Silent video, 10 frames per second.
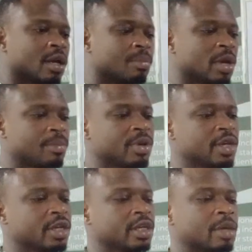
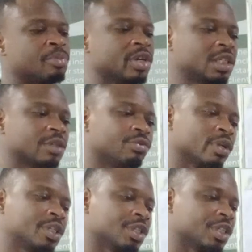Maybe the predictive
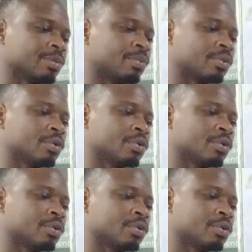relationship